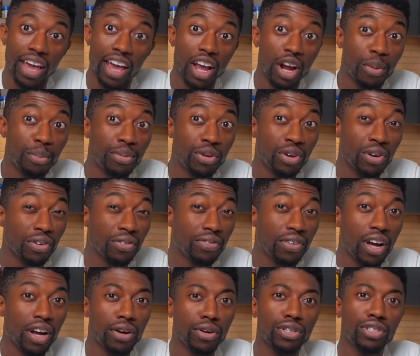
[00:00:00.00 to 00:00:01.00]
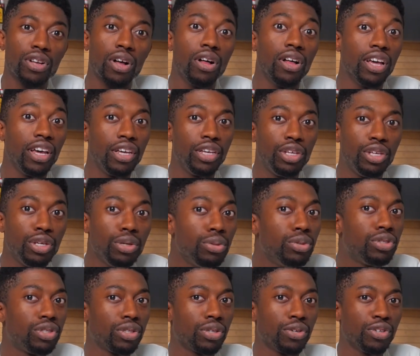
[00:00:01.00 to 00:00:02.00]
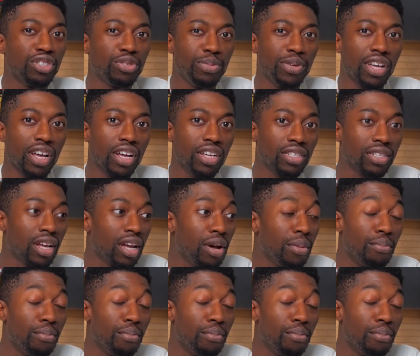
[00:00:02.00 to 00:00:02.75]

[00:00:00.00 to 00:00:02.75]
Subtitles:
air purifiers saw a huge surge because